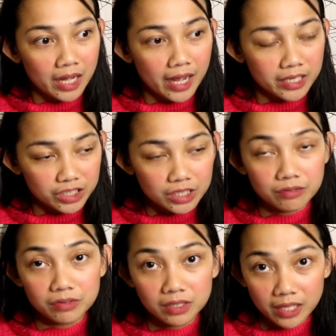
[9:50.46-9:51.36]
achieve
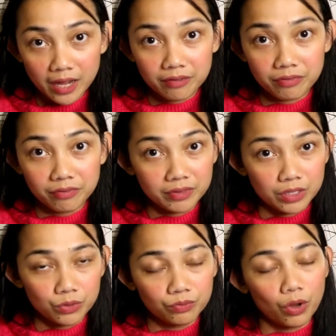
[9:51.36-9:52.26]
the life that
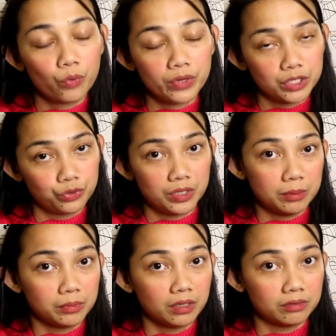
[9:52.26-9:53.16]
you've always
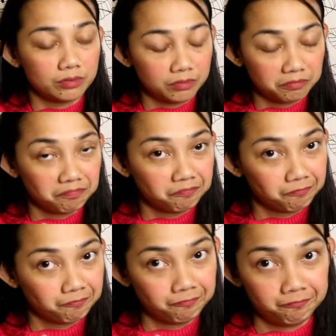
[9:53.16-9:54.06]
dreamed of.
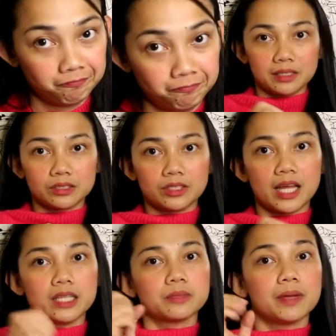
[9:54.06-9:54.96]
So
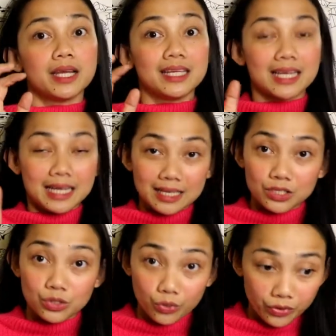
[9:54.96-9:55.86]
that is my
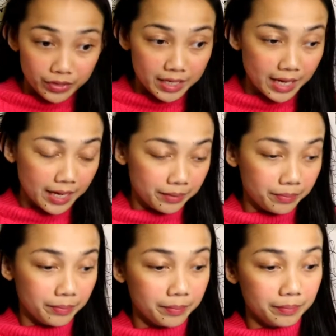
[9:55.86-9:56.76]
story
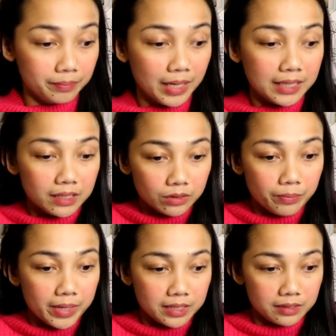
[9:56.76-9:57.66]
and my little
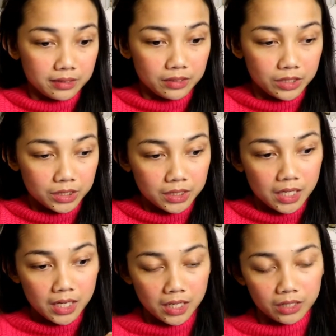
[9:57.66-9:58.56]
message
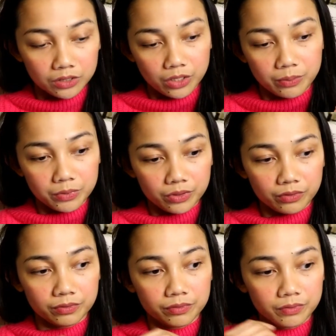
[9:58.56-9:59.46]
in terms of
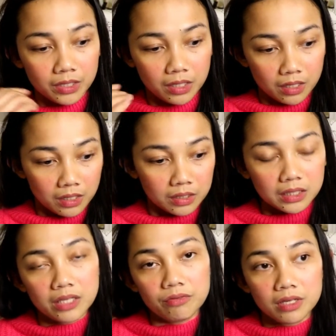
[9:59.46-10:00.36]

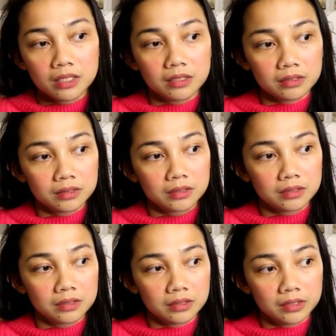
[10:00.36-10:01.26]
living
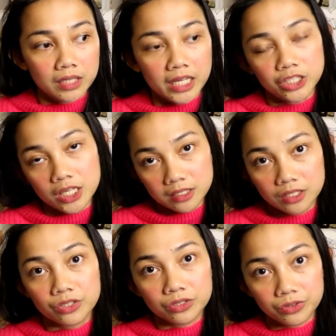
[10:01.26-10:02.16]
and chasing
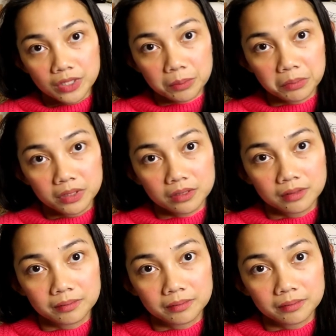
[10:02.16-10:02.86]
your dreams.